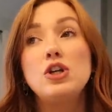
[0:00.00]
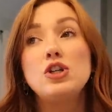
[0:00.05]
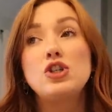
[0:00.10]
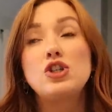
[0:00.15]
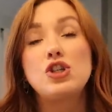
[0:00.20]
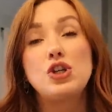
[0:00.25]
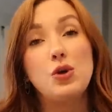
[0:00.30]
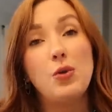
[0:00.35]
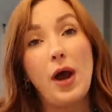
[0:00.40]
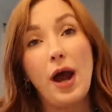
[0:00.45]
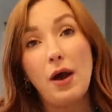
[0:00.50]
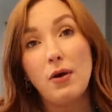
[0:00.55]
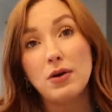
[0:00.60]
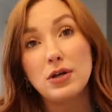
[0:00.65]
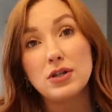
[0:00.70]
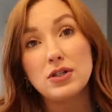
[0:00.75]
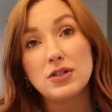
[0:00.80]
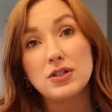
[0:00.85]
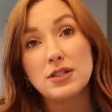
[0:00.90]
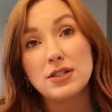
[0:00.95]
two
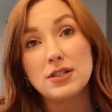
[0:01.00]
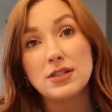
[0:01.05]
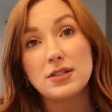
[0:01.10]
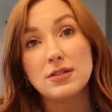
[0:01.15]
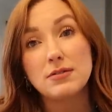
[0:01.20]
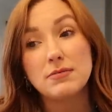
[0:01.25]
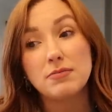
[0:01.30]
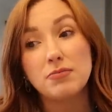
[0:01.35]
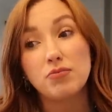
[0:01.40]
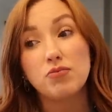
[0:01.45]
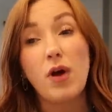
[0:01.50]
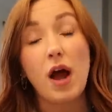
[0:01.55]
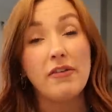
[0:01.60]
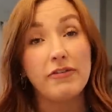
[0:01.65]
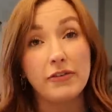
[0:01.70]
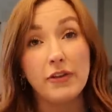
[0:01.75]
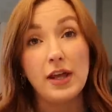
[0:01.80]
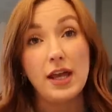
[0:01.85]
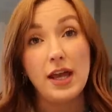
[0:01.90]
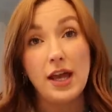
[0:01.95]
hours
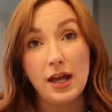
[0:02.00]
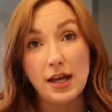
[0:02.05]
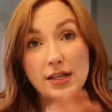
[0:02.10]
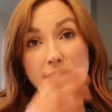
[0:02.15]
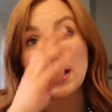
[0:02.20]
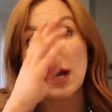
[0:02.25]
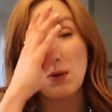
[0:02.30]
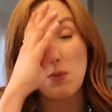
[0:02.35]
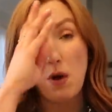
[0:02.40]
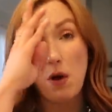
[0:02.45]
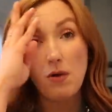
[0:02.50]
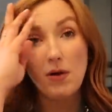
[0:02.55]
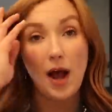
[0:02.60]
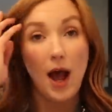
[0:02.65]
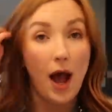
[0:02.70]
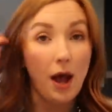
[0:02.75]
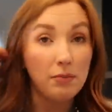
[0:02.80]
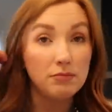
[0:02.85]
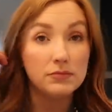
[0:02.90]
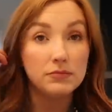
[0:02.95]
roughly, because I woke
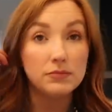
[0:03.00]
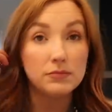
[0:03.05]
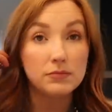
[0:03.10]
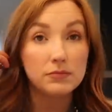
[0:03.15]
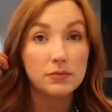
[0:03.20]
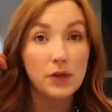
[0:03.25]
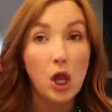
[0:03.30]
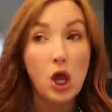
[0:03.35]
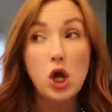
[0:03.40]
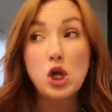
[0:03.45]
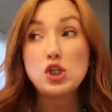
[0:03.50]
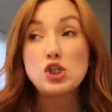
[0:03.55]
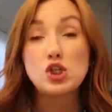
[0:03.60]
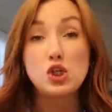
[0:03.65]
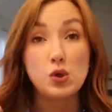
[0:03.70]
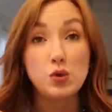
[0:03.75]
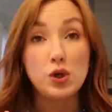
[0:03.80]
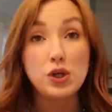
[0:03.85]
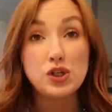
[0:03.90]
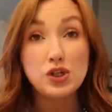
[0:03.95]
up
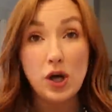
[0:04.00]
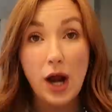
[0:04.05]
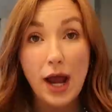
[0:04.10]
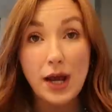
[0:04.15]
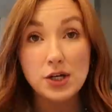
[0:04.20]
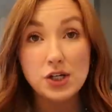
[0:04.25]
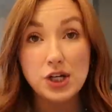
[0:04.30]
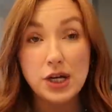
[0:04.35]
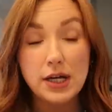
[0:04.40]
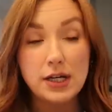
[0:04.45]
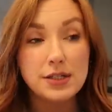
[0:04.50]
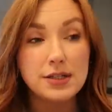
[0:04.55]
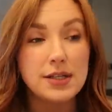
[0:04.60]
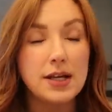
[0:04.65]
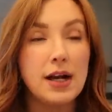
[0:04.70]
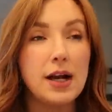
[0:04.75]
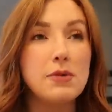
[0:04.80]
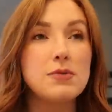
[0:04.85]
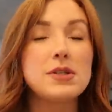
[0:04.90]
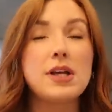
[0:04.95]
two contractions.
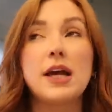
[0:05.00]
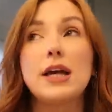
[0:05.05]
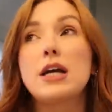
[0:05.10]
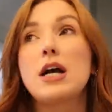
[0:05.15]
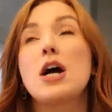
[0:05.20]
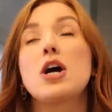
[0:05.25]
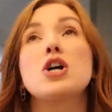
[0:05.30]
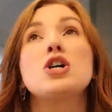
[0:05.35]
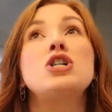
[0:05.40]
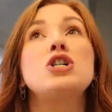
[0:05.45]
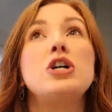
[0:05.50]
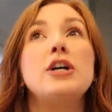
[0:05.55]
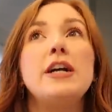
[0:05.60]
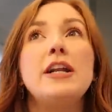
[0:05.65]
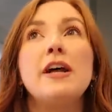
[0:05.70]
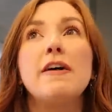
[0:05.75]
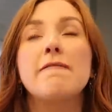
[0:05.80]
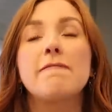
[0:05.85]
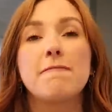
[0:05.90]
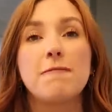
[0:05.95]
And I was like,
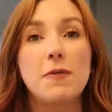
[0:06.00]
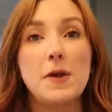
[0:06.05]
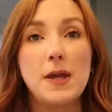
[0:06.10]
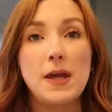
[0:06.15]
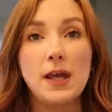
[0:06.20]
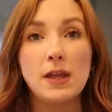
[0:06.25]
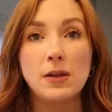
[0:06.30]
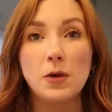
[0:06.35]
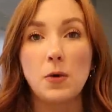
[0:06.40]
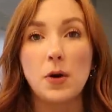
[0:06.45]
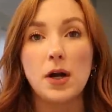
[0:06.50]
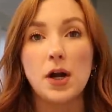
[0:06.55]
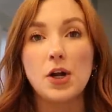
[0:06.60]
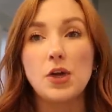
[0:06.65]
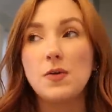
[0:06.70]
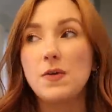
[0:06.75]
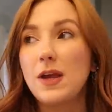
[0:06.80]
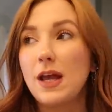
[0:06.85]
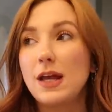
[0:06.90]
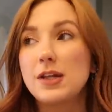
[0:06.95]
good freaking Lord, are
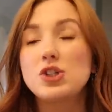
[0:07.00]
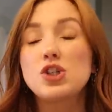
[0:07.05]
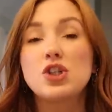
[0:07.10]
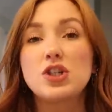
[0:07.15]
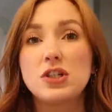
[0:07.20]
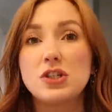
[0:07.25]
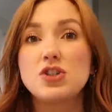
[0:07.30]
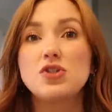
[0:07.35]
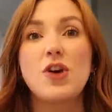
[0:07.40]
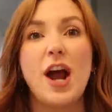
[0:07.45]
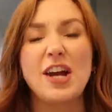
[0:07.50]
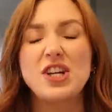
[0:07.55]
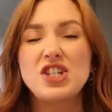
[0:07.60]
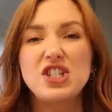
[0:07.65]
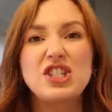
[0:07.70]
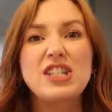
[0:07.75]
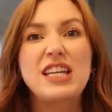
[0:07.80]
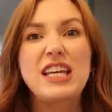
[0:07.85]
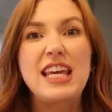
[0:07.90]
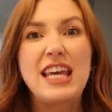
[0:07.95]
you
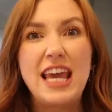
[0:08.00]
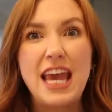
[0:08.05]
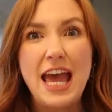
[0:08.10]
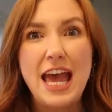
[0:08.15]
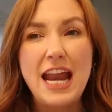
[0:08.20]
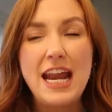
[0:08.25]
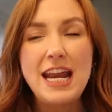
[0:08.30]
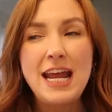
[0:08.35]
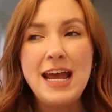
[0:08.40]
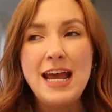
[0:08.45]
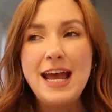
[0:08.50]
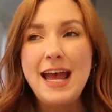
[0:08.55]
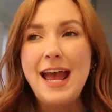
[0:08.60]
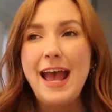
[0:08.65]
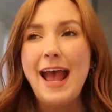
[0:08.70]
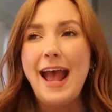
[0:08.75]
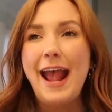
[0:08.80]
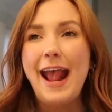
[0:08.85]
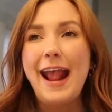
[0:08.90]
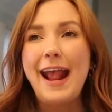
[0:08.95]
contractions again?
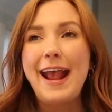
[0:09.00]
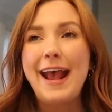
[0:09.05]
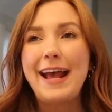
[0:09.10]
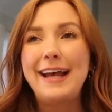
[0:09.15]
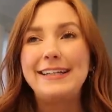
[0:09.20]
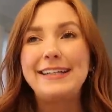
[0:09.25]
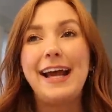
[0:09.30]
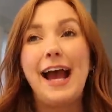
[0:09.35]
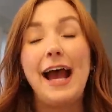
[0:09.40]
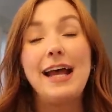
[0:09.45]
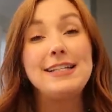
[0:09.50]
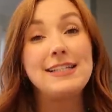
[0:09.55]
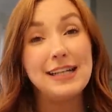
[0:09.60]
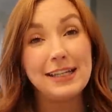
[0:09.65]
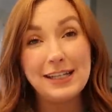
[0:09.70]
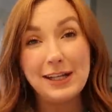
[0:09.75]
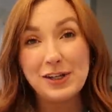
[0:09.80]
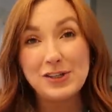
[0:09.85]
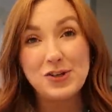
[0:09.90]
And I did get